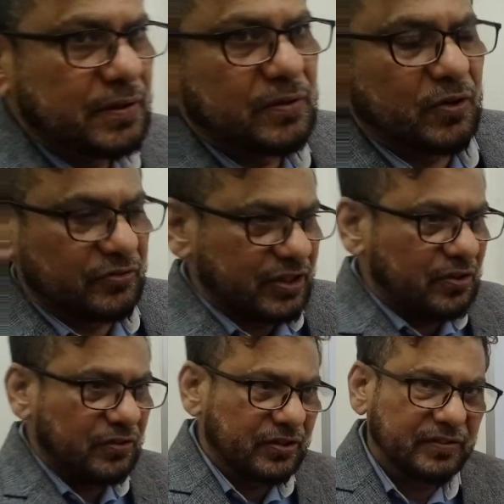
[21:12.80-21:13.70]
Constant
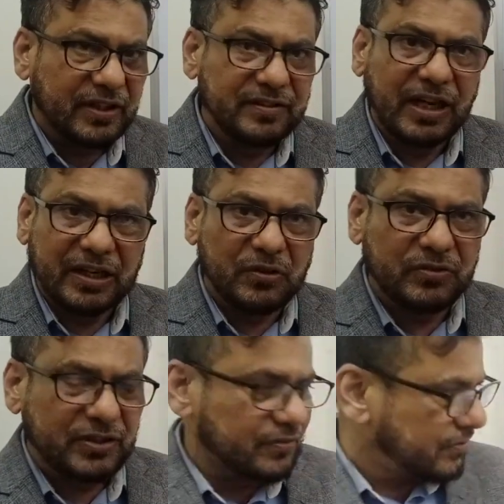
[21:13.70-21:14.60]
losses, that is iron
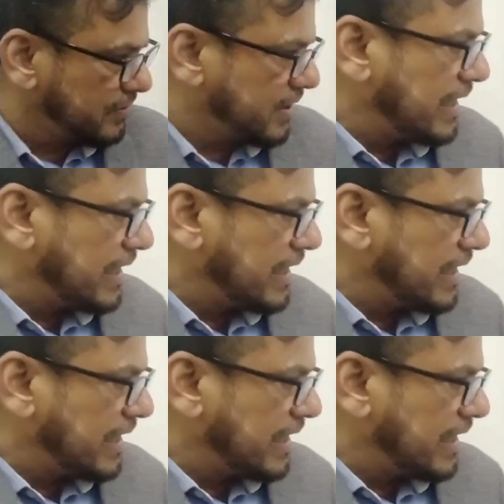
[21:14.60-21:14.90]
losses,